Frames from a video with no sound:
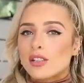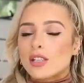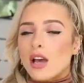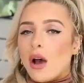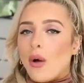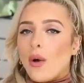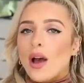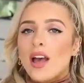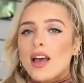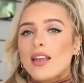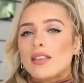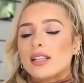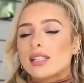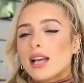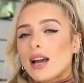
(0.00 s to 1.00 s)
So
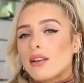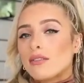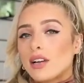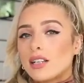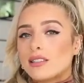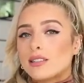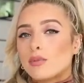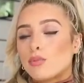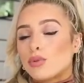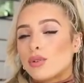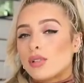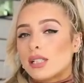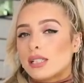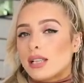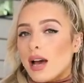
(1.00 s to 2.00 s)
this kind of like
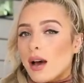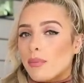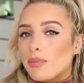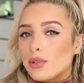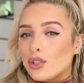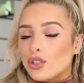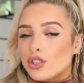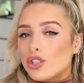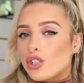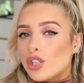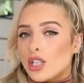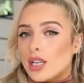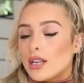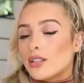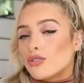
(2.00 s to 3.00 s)
spruces up your
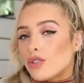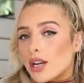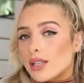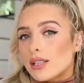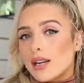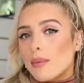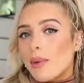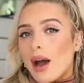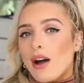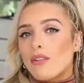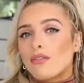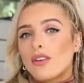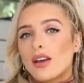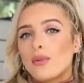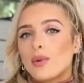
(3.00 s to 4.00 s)
chic dressed up
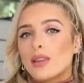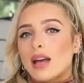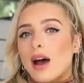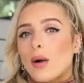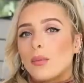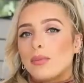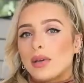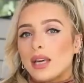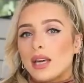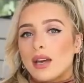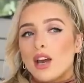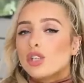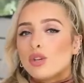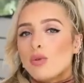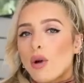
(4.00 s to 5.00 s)
outfit without
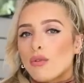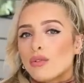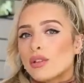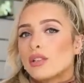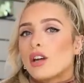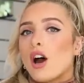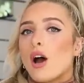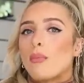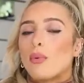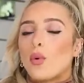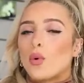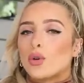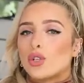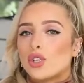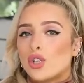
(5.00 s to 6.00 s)
being too over the top
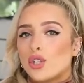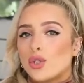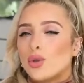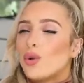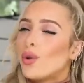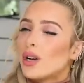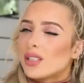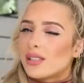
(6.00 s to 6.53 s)
or too